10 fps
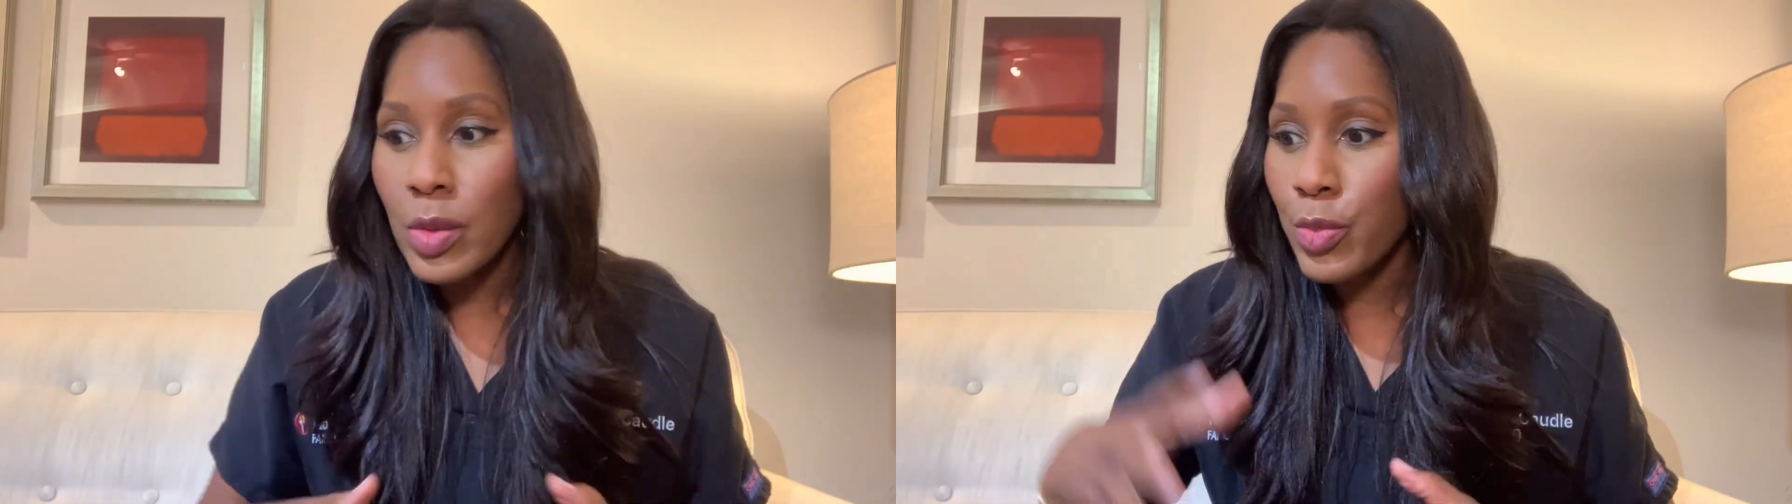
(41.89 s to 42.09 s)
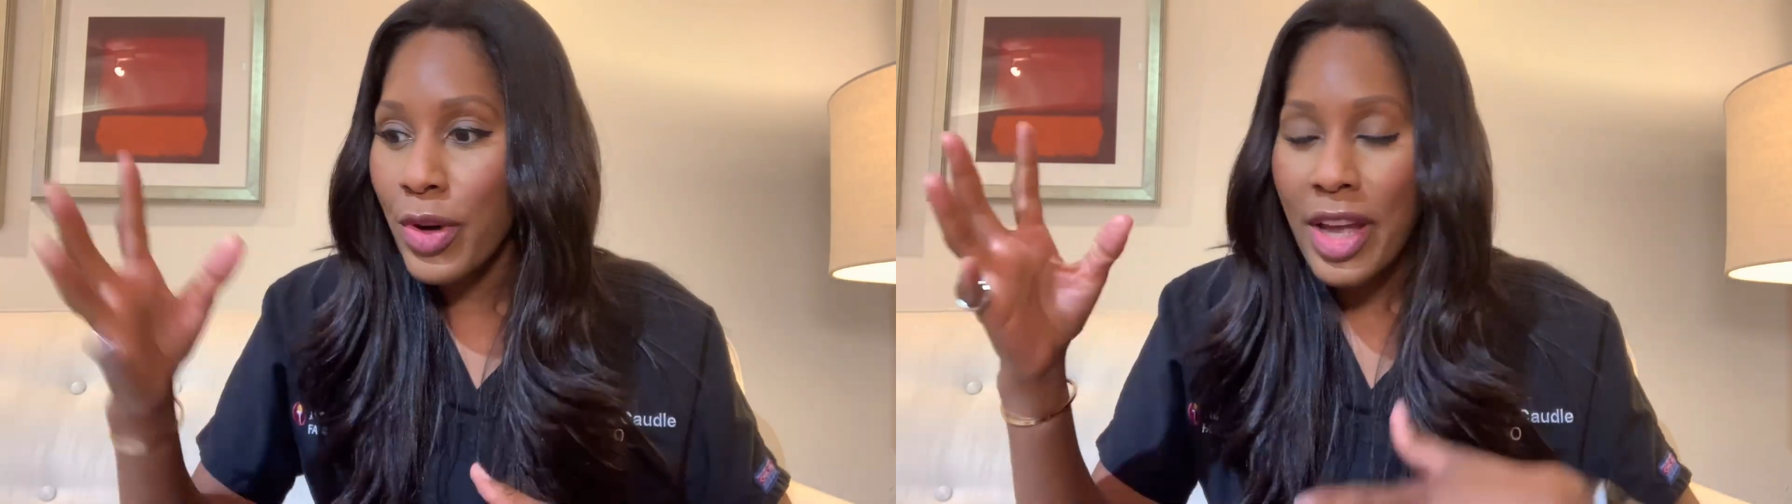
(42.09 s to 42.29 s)

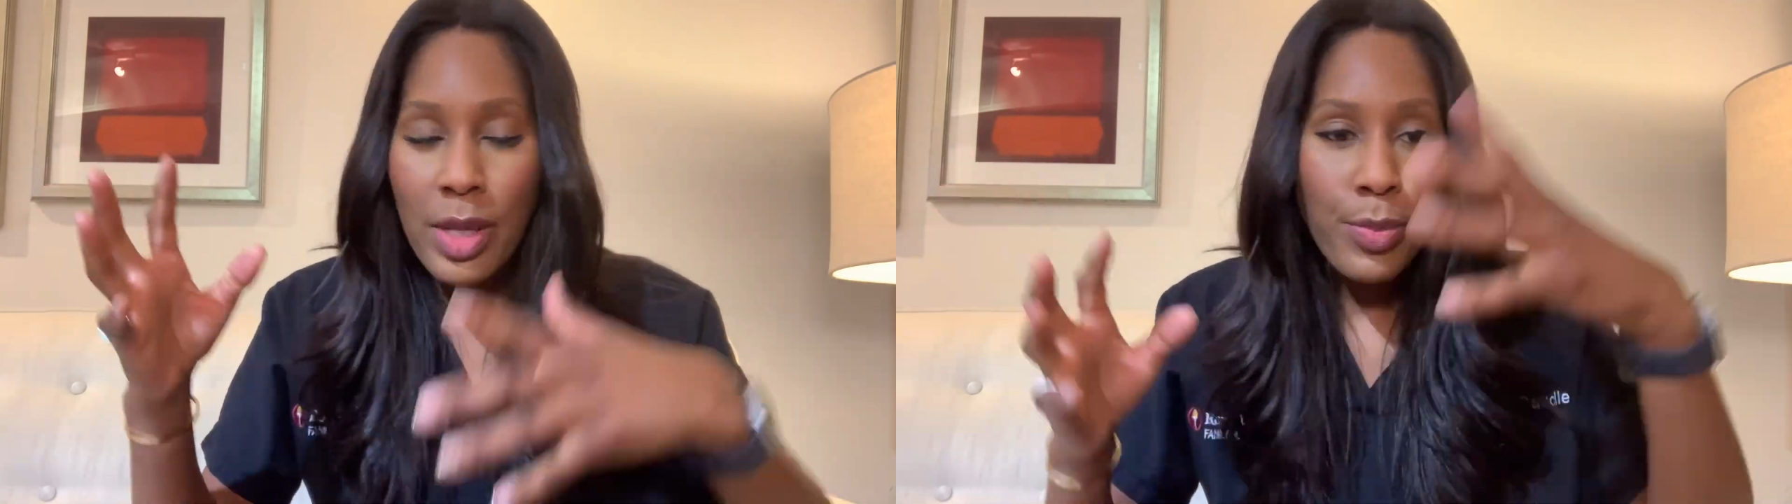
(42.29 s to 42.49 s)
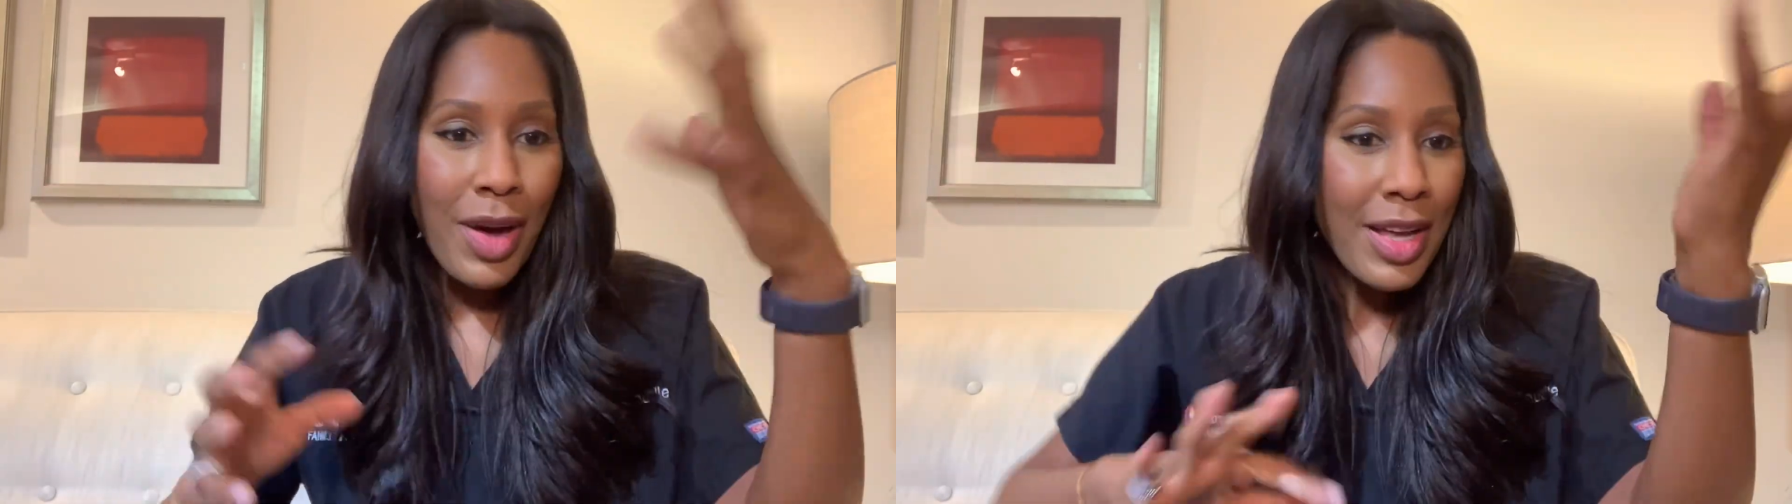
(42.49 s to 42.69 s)

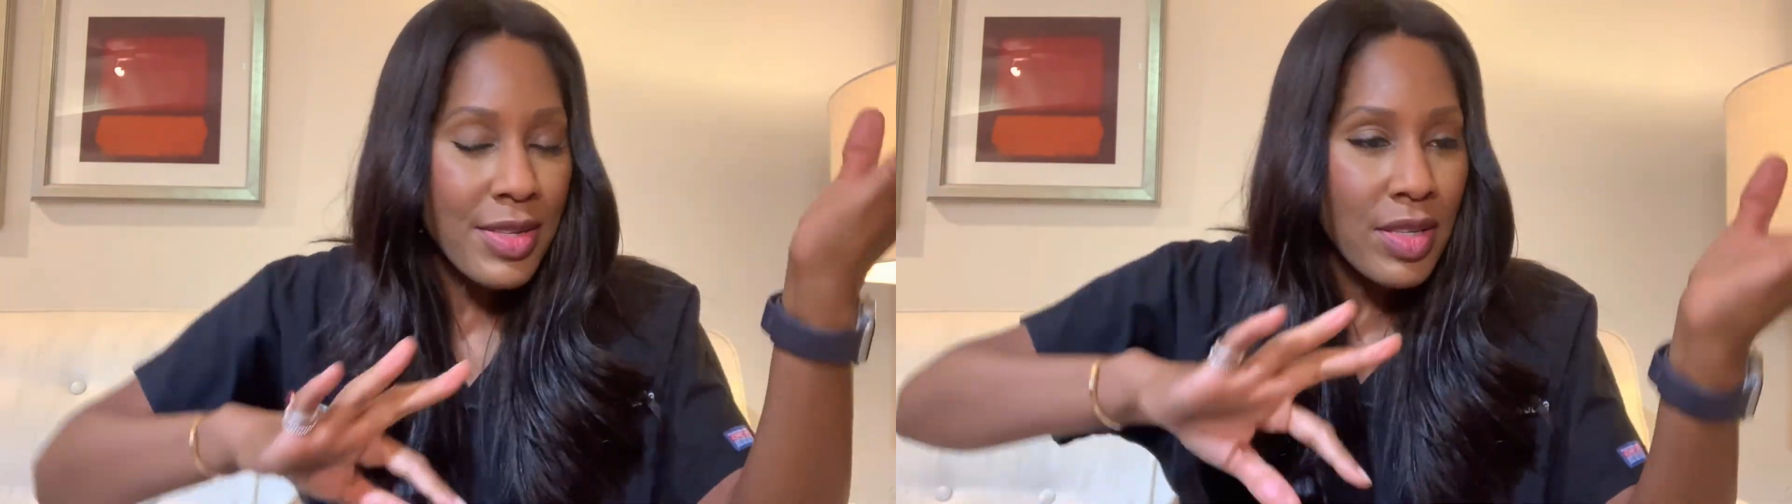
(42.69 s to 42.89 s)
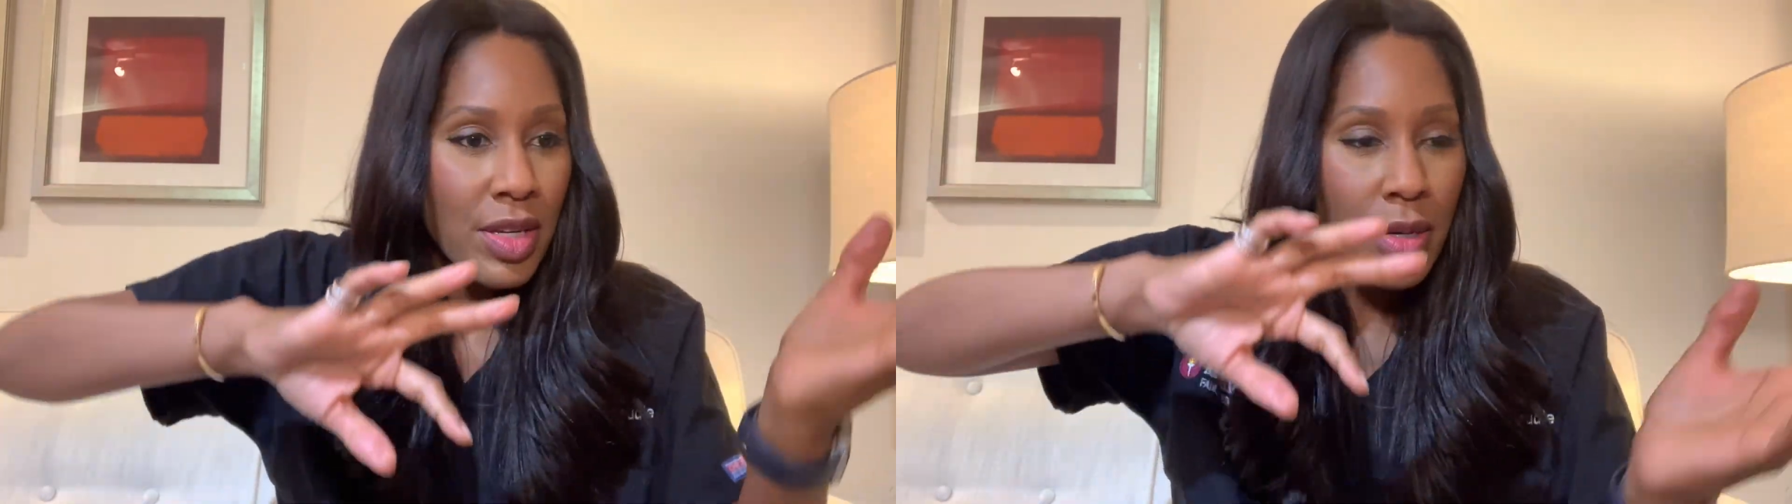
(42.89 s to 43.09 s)
bread,
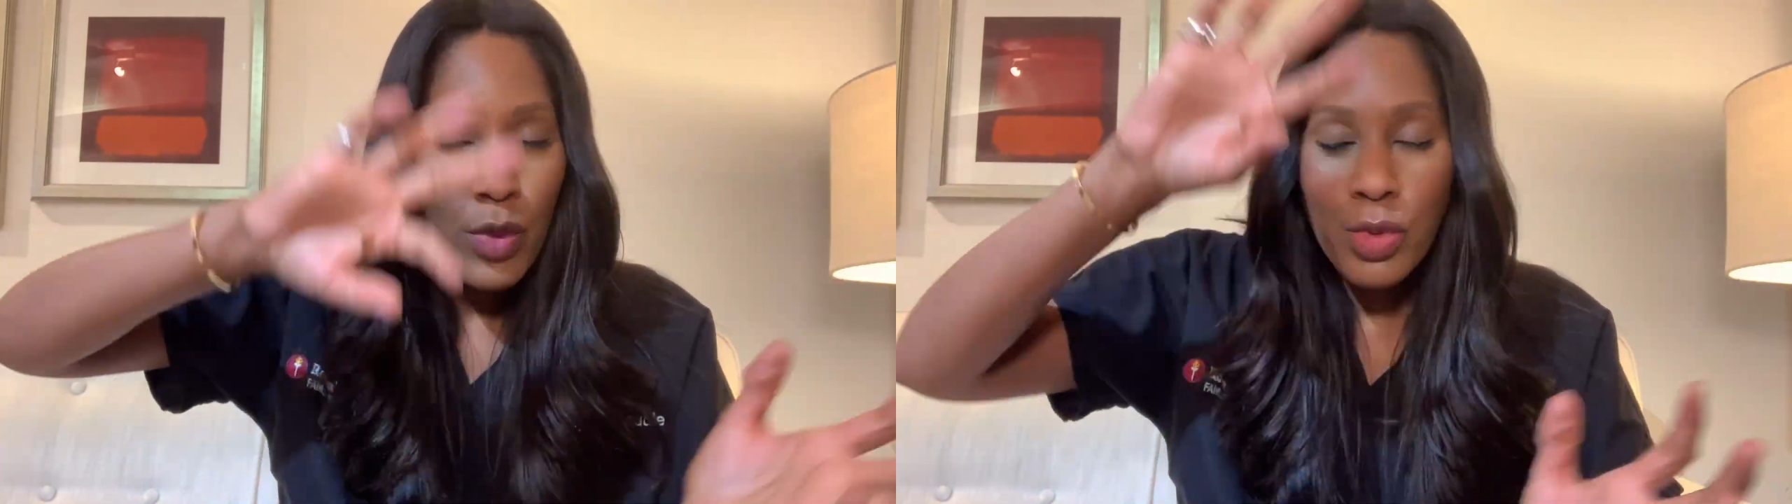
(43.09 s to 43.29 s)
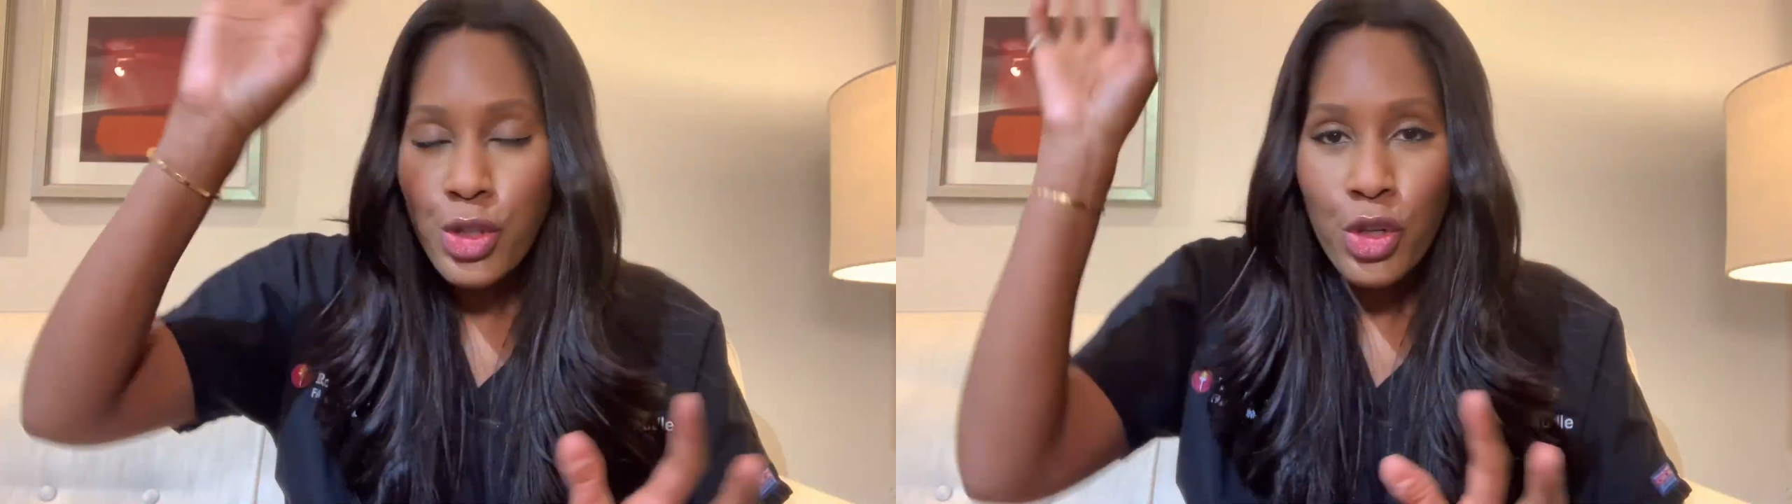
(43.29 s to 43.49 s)
pasta,
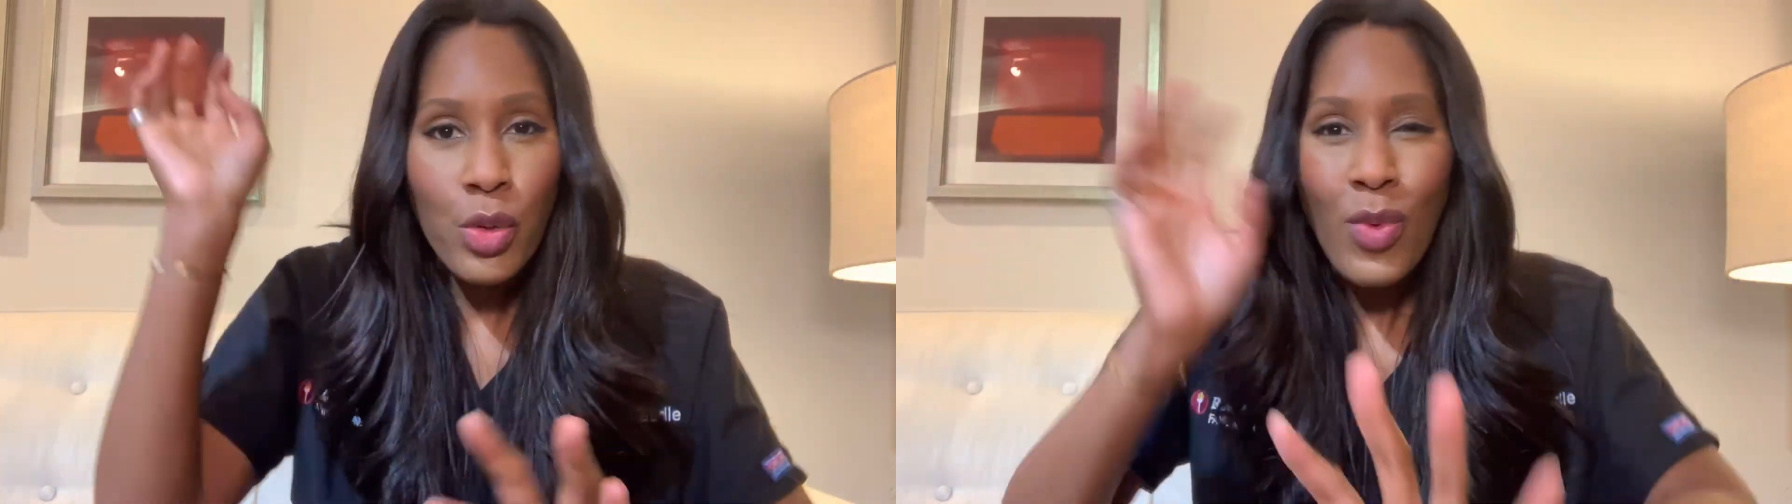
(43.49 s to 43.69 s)
sugar,